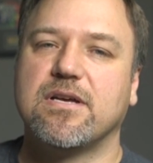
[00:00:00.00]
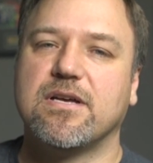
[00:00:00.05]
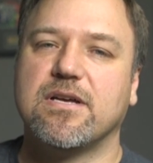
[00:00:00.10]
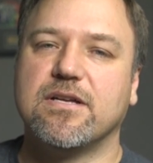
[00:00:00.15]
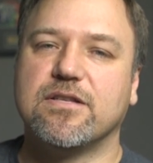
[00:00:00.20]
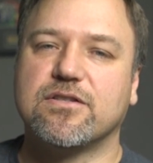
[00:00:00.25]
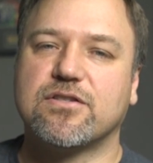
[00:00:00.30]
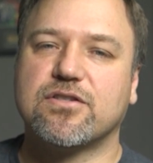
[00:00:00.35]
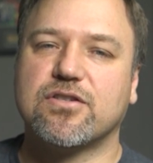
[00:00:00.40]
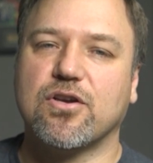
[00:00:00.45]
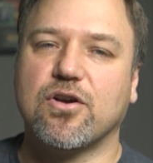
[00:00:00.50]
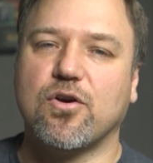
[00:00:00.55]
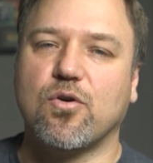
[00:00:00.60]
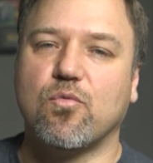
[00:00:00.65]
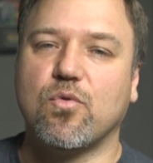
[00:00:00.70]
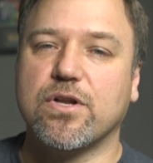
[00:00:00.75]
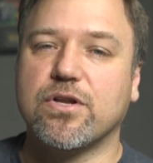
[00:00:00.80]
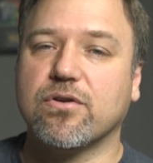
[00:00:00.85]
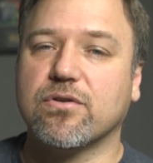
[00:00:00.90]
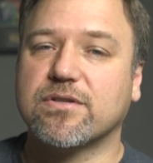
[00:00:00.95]
And so
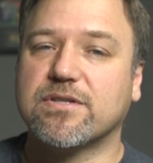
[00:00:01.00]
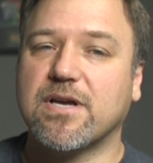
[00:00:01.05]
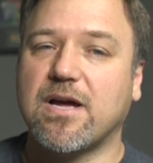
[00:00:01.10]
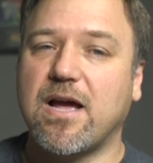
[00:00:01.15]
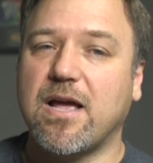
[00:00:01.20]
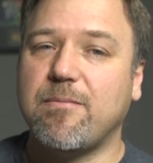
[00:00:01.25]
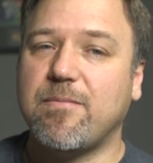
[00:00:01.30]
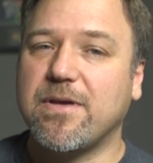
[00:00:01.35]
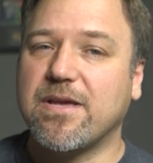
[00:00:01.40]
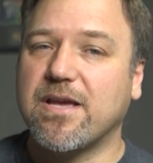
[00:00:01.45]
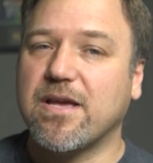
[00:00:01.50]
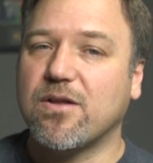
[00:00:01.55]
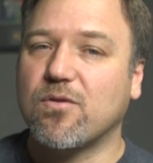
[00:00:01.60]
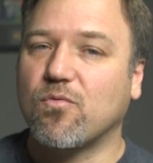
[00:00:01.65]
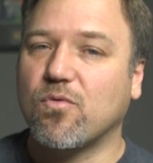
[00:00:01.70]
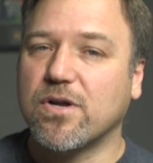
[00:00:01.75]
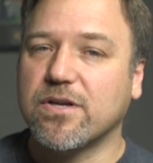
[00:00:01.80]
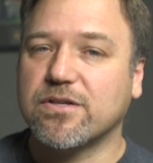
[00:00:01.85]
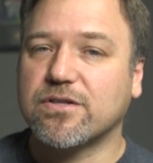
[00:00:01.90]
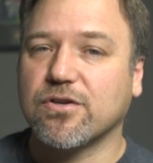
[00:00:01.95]
when you're typing
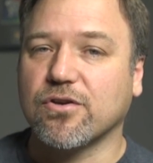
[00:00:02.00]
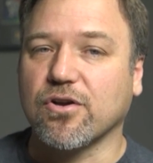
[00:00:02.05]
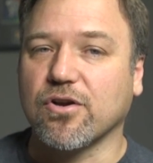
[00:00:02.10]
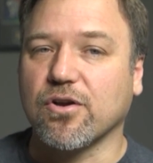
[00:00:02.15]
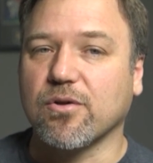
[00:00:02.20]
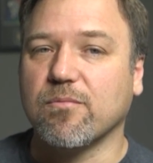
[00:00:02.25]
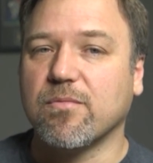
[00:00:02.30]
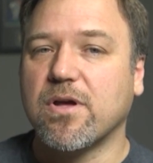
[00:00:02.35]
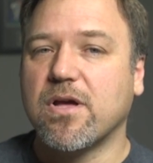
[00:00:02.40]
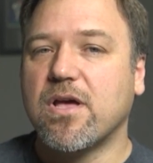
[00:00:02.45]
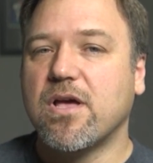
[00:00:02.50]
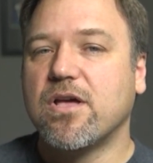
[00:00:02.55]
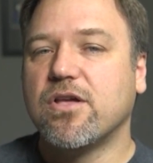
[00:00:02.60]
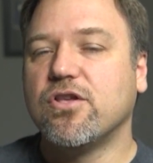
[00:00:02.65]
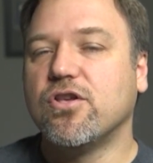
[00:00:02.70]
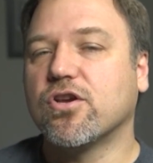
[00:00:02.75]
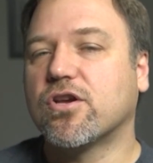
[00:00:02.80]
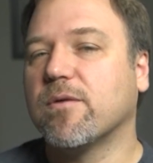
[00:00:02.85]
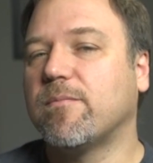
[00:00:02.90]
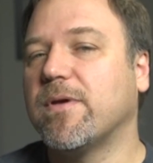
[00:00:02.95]
in one term,
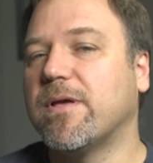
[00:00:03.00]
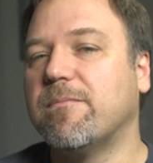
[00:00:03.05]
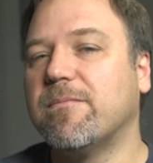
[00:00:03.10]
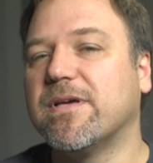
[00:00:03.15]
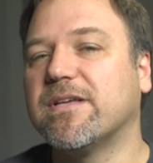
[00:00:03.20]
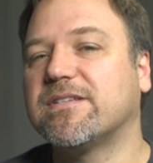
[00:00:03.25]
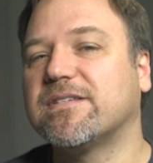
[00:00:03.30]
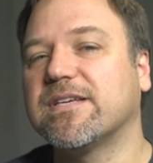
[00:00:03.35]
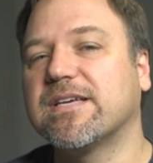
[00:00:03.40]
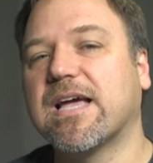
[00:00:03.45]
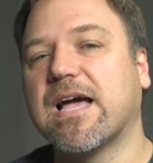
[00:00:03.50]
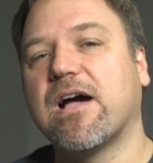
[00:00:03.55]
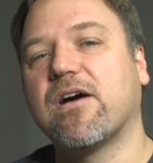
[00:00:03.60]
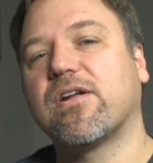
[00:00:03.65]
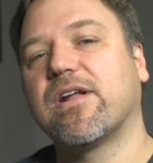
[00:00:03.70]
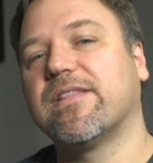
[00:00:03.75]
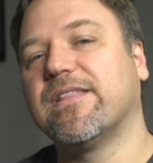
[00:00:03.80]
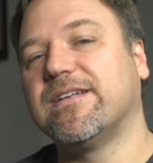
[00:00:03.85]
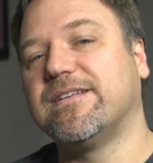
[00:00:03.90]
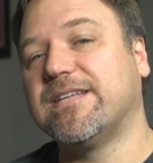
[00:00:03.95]
you could be missing
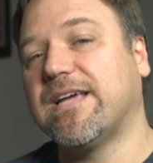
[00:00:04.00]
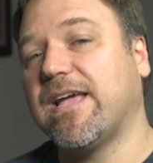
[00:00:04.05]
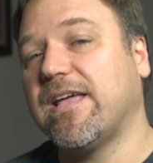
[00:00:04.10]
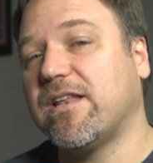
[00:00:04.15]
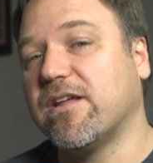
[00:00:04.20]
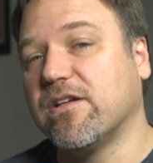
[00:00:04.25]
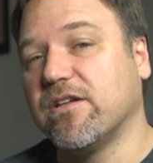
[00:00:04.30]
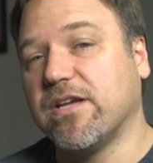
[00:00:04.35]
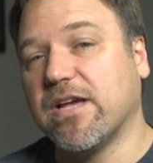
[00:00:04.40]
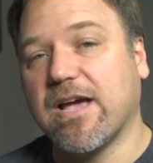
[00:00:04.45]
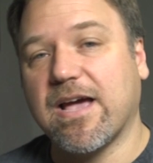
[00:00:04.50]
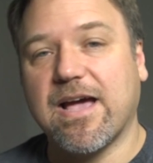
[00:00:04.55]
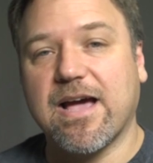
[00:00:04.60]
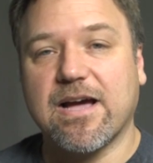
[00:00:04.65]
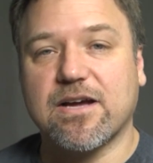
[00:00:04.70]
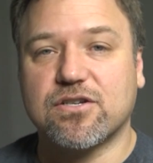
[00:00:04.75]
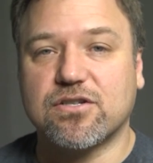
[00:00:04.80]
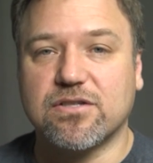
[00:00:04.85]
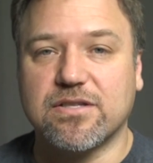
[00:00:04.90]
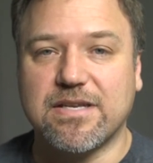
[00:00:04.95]
out on the data you
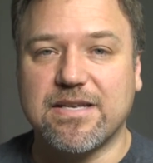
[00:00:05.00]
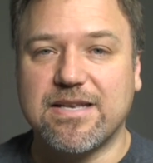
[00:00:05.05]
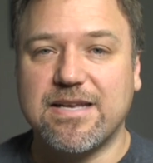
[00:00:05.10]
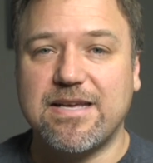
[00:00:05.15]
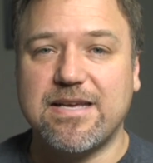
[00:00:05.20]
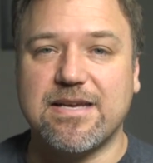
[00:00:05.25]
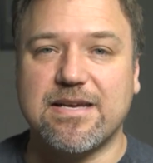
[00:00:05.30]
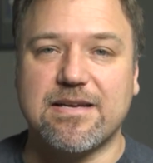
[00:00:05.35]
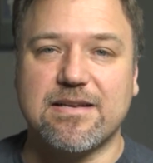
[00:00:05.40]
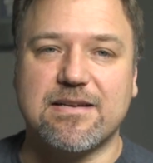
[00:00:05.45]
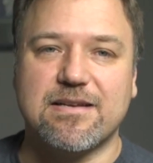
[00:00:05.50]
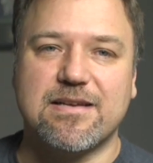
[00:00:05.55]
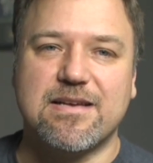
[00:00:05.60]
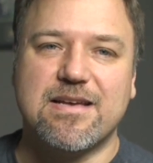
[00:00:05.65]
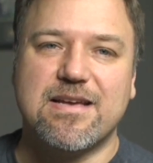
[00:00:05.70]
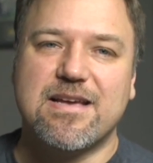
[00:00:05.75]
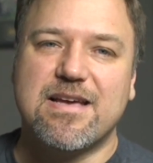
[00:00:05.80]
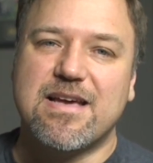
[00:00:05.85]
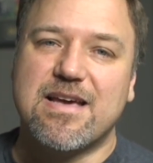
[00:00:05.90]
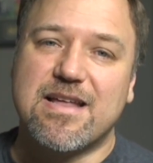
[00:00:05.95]
actually need.
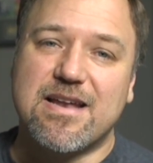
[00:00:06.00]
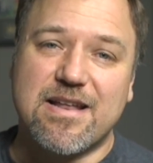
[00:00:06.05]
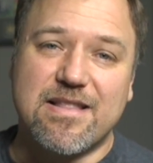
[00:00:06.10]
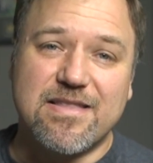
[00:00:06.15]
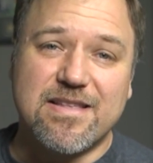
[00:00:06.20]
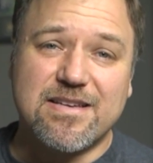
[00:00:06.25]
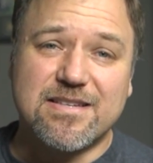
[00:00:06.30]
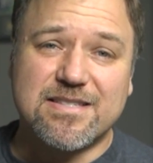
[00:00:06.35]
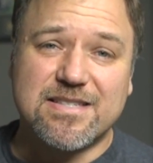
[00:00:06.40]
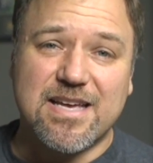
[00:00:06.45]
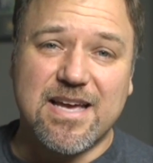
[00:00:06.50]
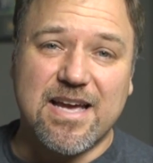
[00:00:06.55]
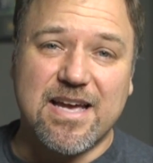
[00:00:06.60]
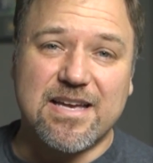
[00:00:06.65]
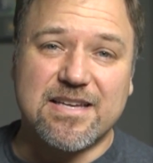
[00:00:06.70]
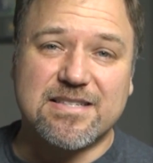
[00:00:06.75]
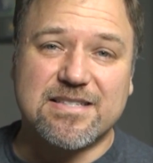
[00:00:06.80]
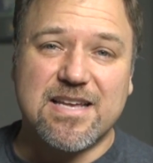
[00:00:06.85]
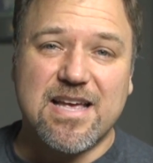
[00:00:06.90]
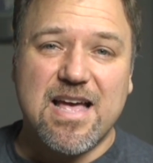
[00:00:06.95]
And in this
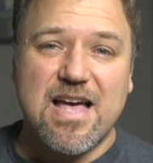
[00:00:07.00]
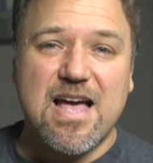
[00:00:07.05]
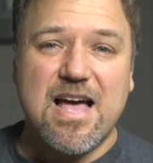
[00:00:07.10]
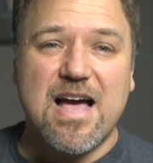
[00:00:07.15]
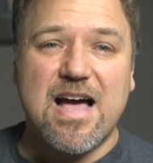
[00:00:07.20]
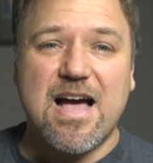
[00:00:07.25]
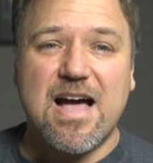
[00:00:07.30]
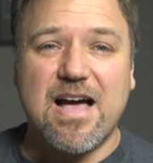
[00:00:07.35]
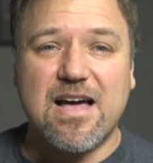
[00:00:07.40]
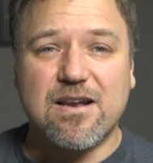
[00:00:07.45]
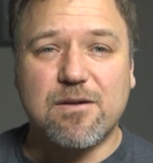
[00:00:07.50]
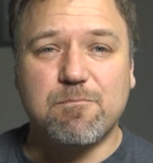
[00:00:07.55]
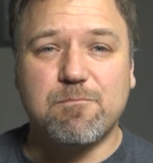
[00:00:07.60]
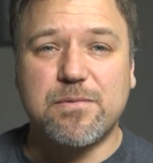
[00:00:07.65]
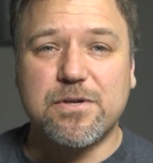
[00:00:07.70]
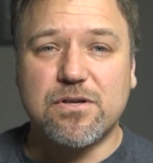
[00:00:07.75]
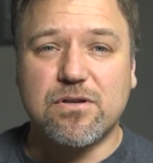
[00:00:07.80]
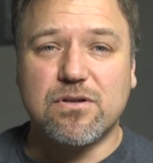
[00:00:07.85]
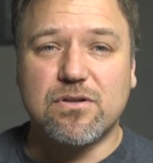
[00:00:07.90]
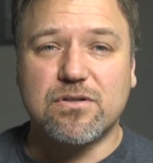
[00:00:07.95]
case, how to
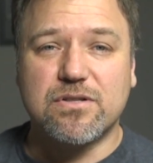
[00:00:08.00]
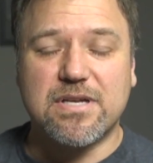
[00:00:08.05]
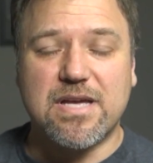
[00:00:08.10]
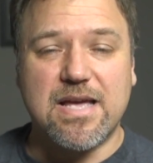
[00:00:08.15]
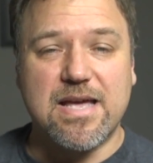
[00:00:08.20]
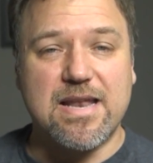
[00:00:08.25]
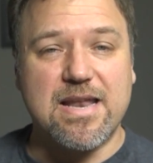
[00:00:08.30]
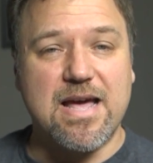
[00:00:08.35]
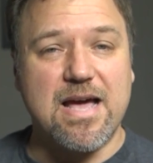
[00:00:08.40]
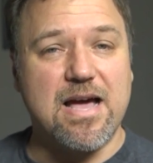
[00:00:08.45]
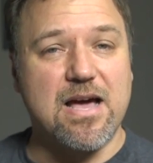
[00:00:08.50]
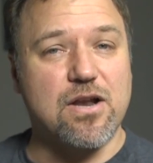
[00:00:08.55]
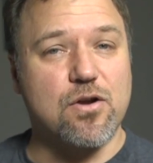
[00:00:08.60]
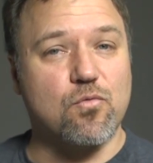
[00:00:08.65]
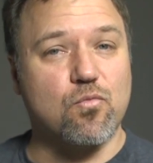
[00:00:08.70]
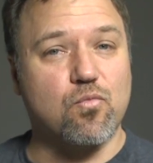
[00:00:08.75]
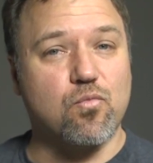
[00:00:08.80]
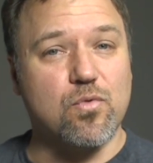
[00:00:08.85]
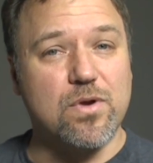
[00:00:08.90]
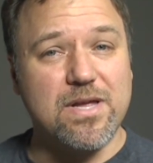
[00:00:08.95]
build and how to
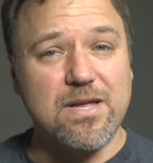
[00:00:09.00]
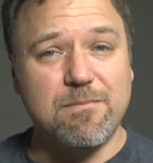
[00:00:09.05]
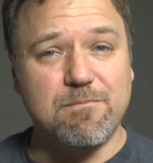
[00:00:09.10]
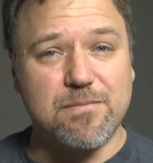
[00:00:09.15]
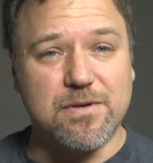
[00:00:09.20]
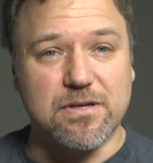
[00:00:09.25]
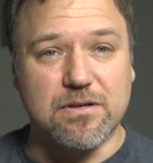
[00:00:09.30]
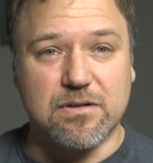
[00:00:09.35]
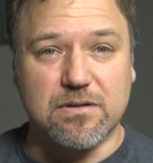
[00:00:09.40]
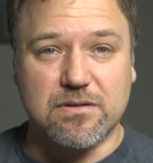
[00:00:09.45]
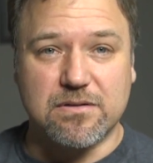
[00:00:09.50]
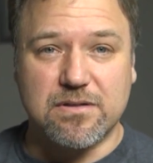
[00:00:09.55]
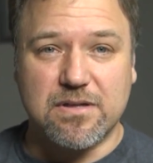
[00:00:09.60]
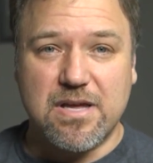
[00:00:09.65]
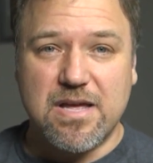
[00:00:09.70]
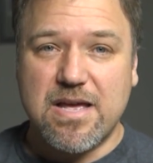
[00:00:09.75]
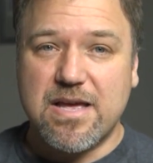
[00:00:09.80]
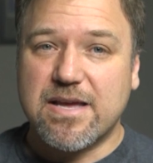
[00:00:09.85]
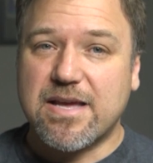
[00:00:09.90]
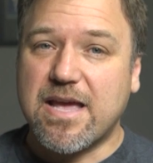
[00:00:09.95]

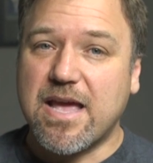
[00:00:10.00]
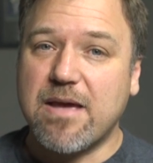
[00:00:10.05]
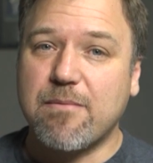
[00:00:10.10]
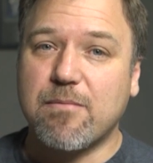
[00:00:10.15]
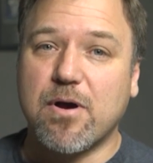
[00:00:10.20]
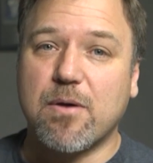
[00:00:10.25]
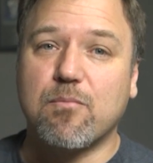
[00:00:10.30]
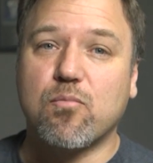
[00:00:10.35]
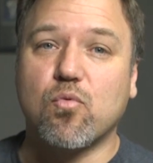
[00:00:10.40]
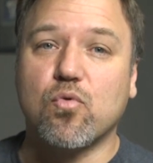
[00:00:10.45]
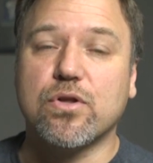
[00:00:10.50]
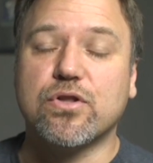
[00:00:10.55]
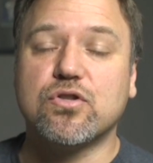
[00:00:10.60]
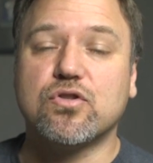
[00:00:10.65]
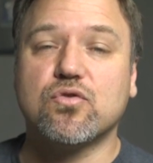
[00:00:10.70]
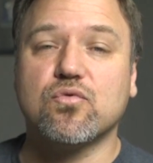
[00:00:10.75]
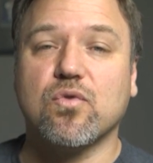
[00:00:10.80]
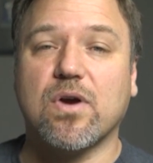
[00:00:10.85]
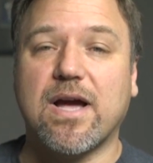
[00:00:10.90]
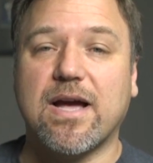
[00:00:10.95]
rebuild came up with
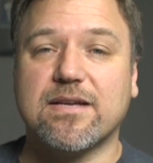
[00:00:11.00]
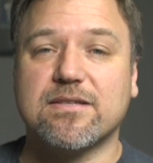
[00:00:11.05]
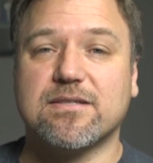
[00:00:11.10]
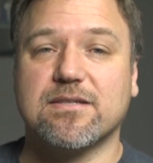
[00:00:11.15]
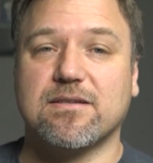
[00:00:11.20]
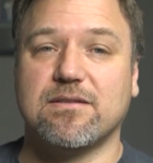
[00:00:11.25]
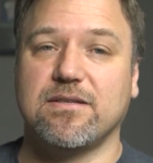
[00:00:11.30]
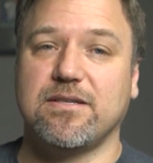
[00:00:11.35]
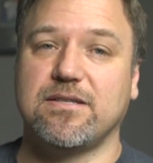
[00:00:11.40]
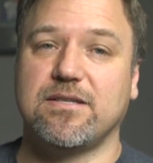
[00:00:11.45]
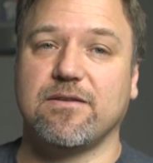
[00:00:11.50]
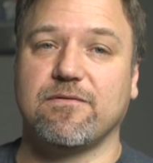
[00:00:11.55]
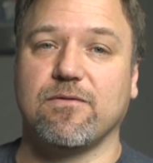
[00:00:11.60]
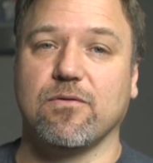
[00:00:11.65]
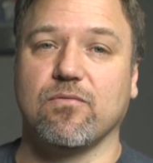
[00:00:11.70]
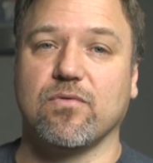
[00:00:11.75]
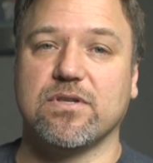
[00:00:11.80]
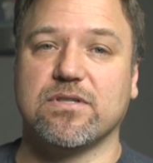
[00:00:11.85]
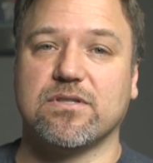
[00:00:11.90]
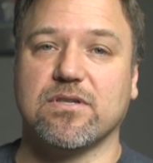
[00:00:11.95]
drastically
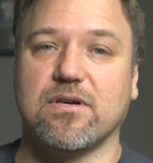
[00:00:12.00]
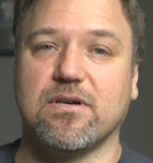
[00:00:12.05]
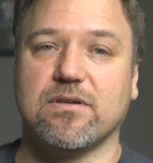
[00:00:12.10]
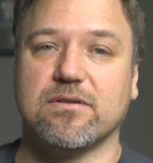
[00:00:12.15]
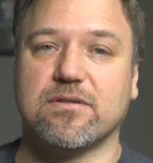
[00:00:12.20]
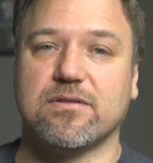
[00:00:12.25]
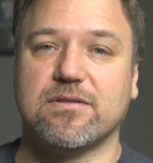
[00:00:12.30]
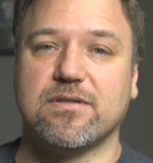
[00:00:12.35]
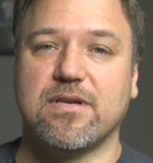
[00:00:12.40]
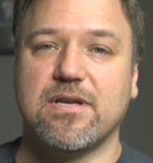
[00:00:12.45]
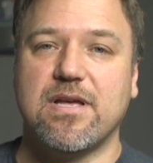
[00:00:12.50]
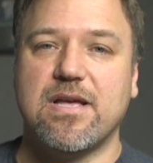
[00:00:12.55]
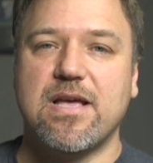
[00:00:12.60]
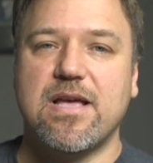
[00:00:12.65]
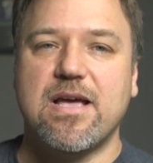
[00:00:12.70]
different results.